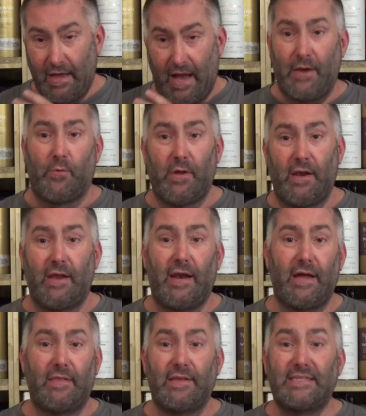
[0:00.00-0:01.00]
I really
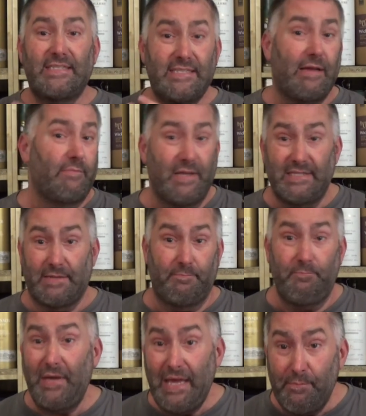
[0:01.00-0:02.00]
like this. It's a
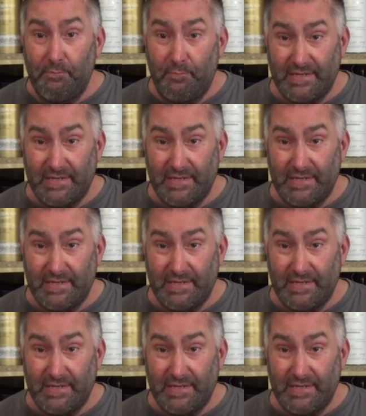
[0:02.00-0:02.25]
B.